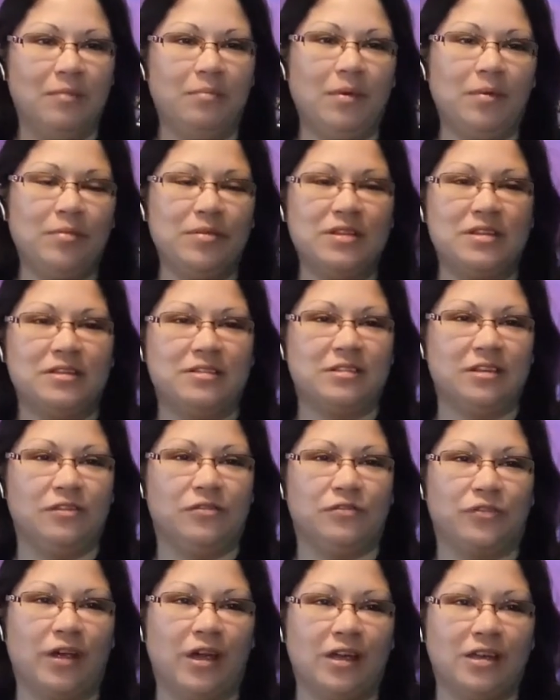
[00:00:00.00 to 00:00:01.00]
Remember this in
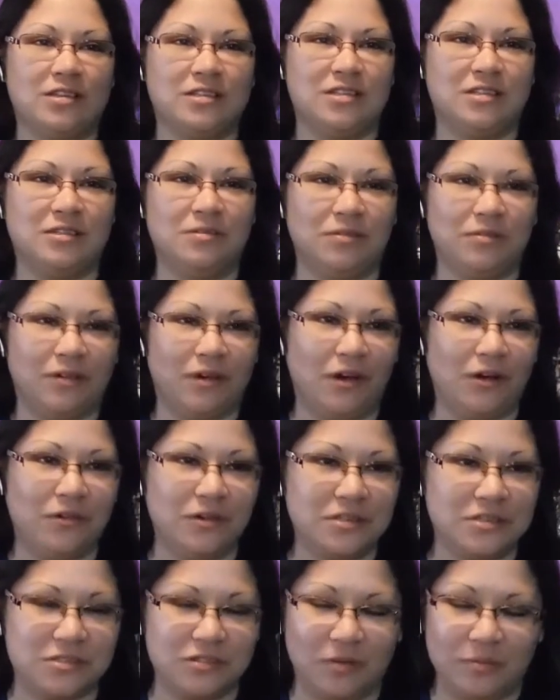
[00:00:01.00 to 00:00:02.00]
Friends? He
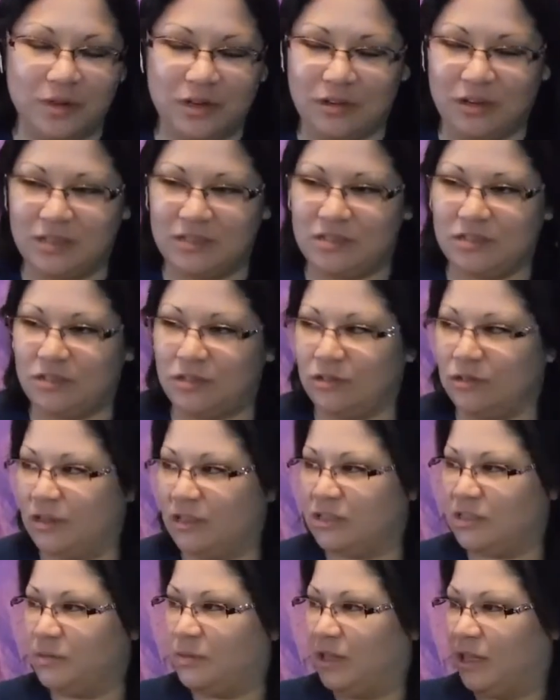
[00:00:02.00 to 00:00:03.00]
always drove me crazy doing
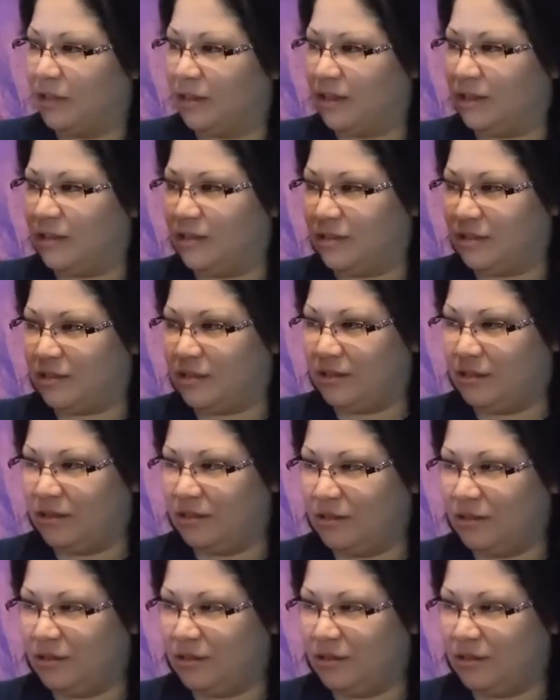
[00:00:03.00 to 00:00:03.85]
this. He'd be like this.